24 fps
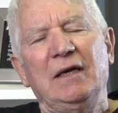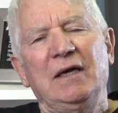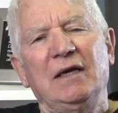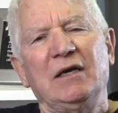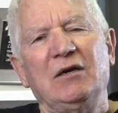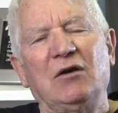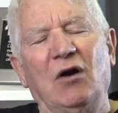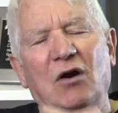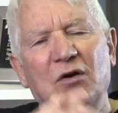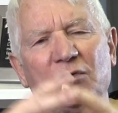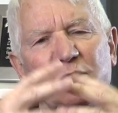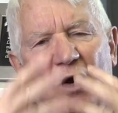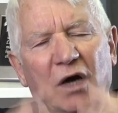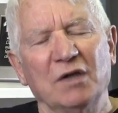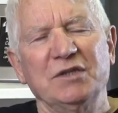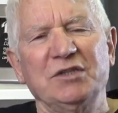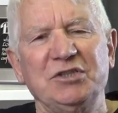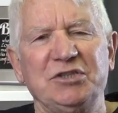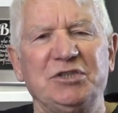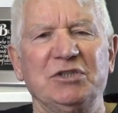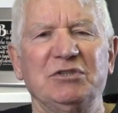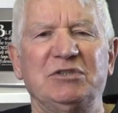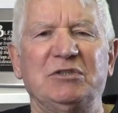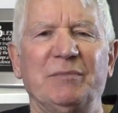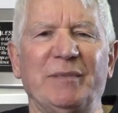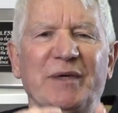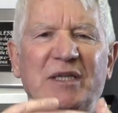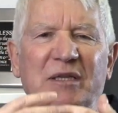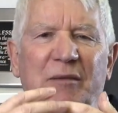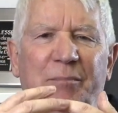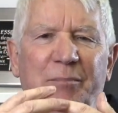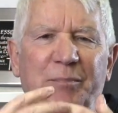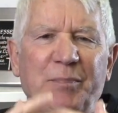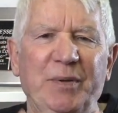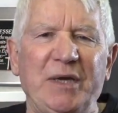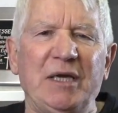God wants you to be the
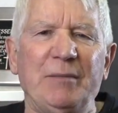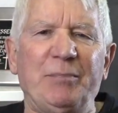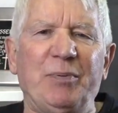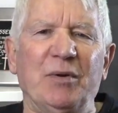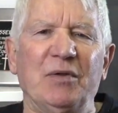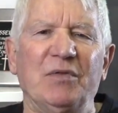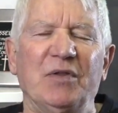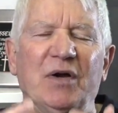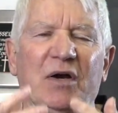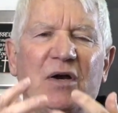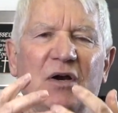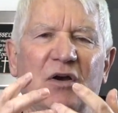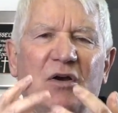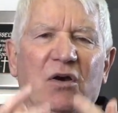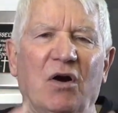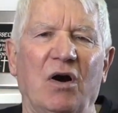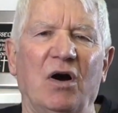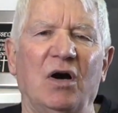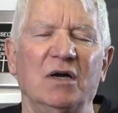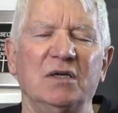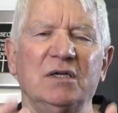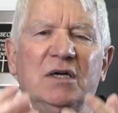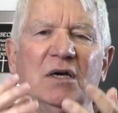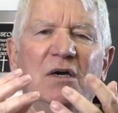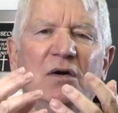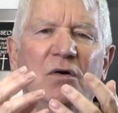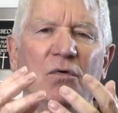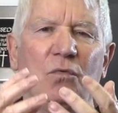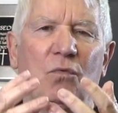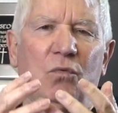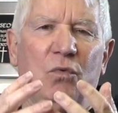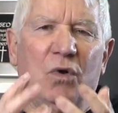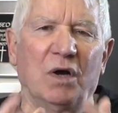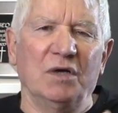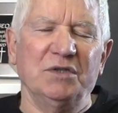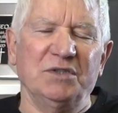people that God
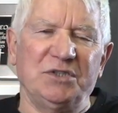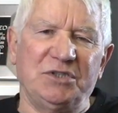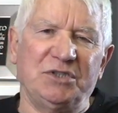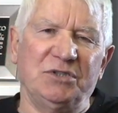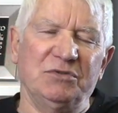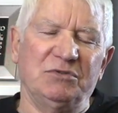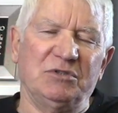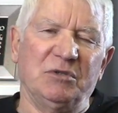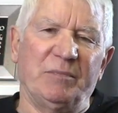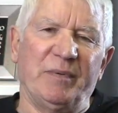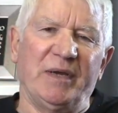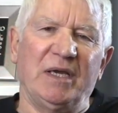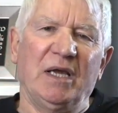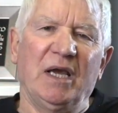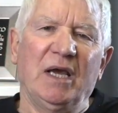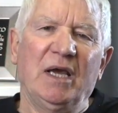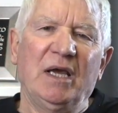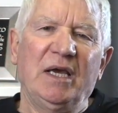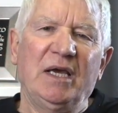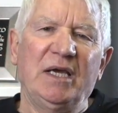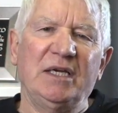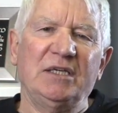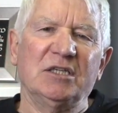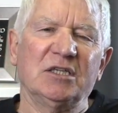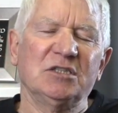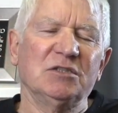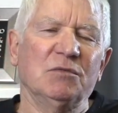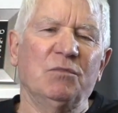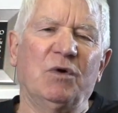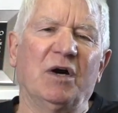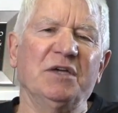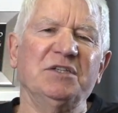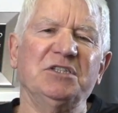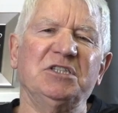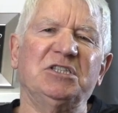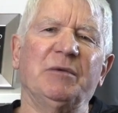wants you to be. He doesn't
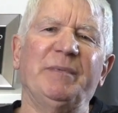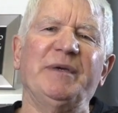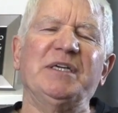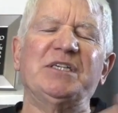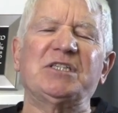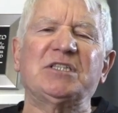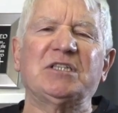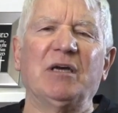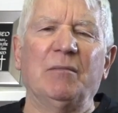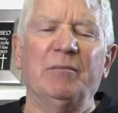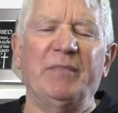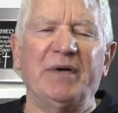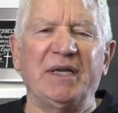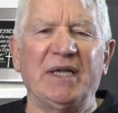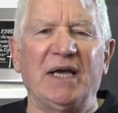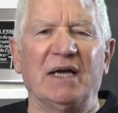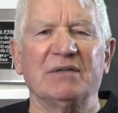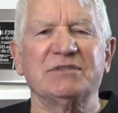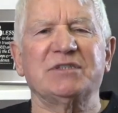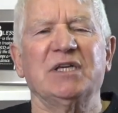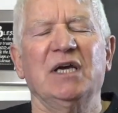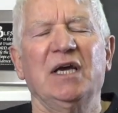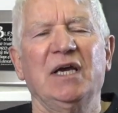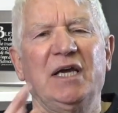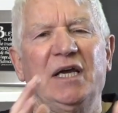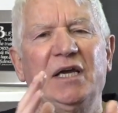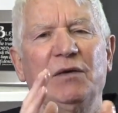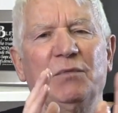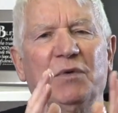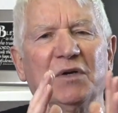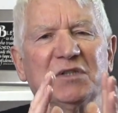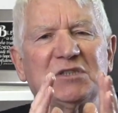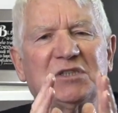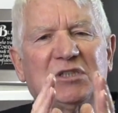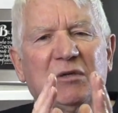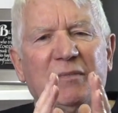want you to be somebody else. He
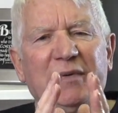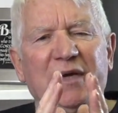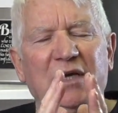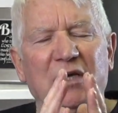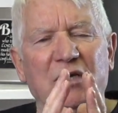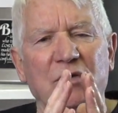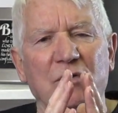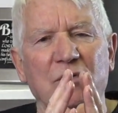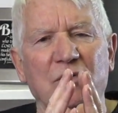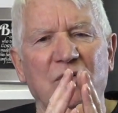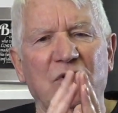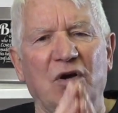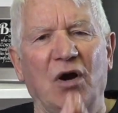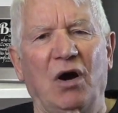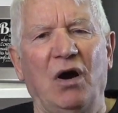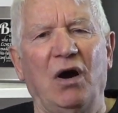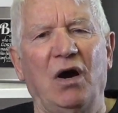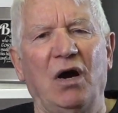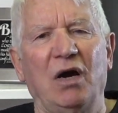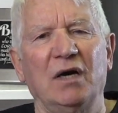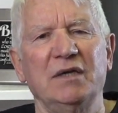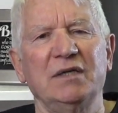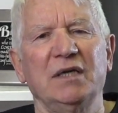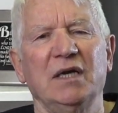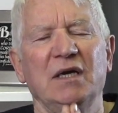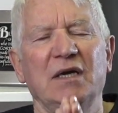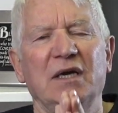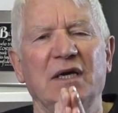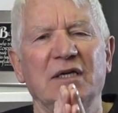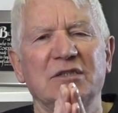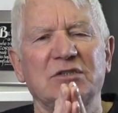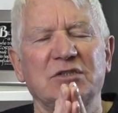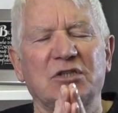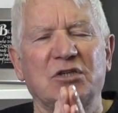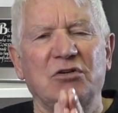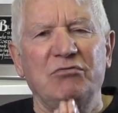wants to be who God
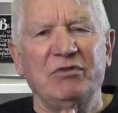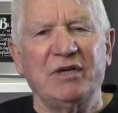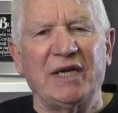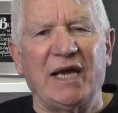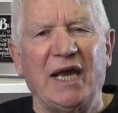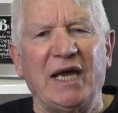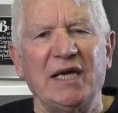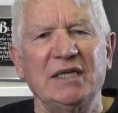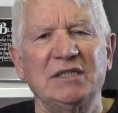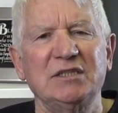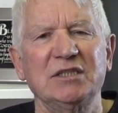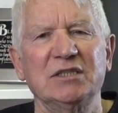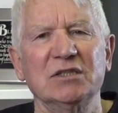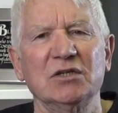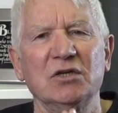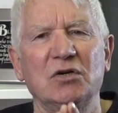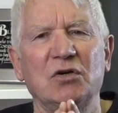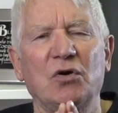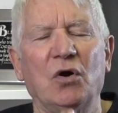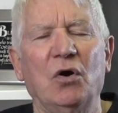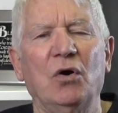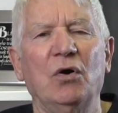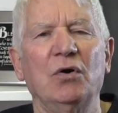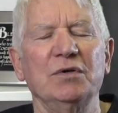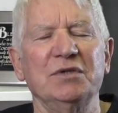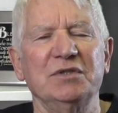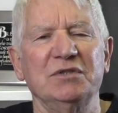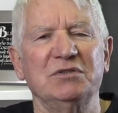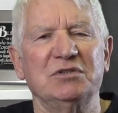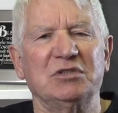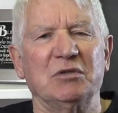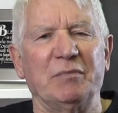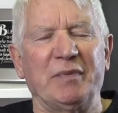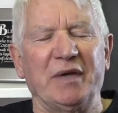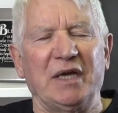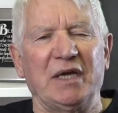has created and called you
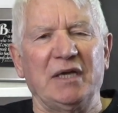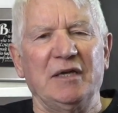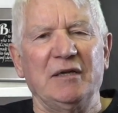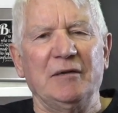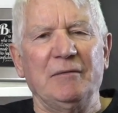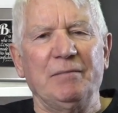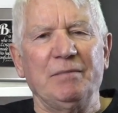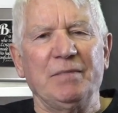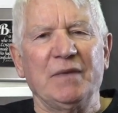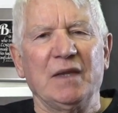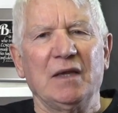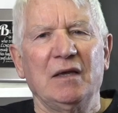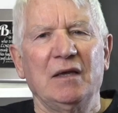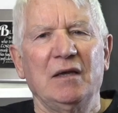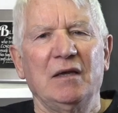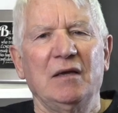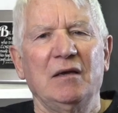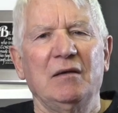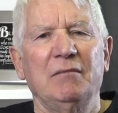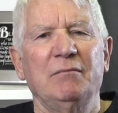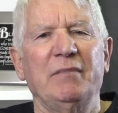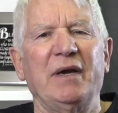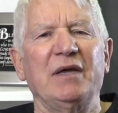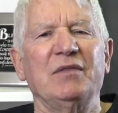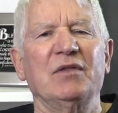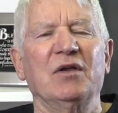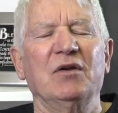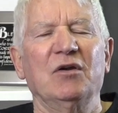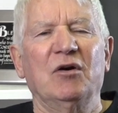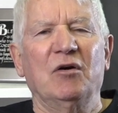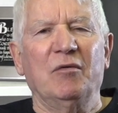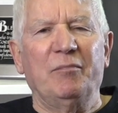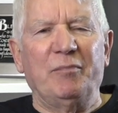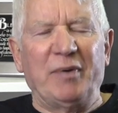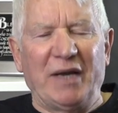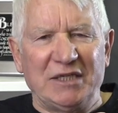to be. May the
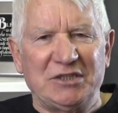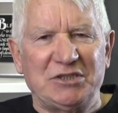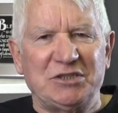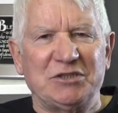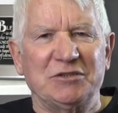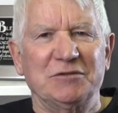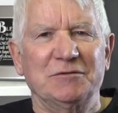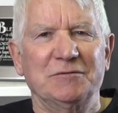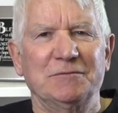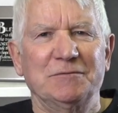Lord bless you.